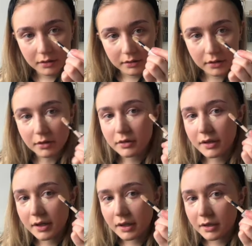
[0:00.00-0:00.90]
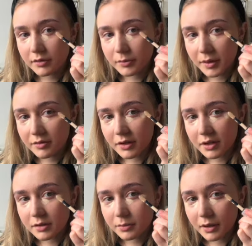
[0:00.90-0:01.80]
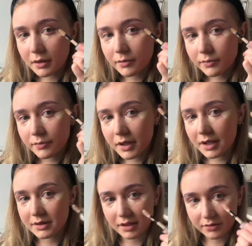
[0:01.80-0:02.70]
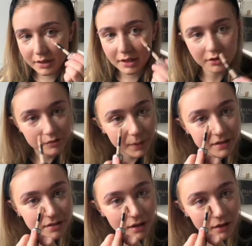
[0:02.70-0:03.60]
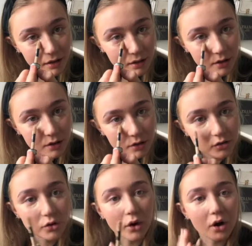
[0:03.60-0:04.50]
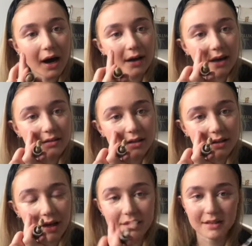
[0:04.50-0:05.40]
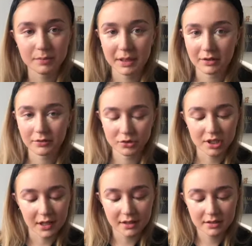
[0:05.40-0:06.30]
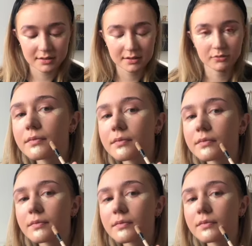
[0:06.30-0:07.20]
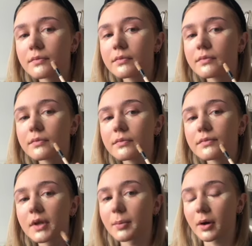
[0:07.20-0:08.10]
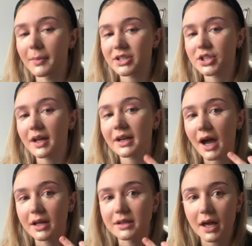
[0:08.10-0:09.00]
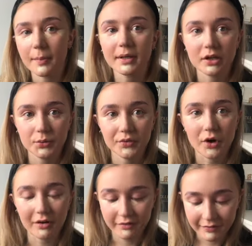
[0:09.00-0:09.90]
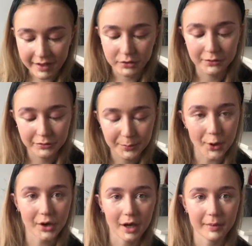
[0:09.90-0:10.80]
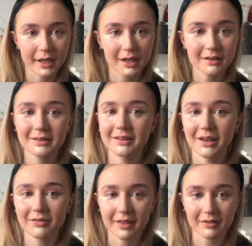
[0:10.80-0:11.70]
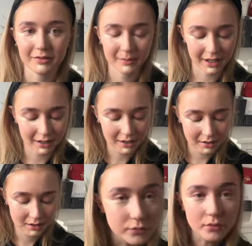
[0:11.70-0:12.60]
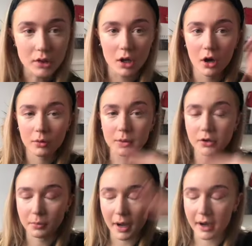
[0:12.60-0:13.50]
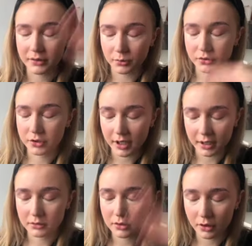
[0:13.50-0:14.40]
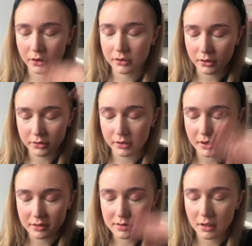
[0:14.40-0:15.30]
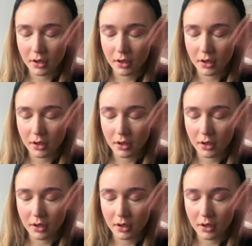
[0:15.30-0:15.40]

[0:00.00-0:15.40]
Don't think it lifts my face, but it definitely looks better not highlighting like this bit of your cheeks. A bit on my chin and there because we've got a fat off spot coming. Love that for me. Oh my god, my eye's watering. No, don't do this.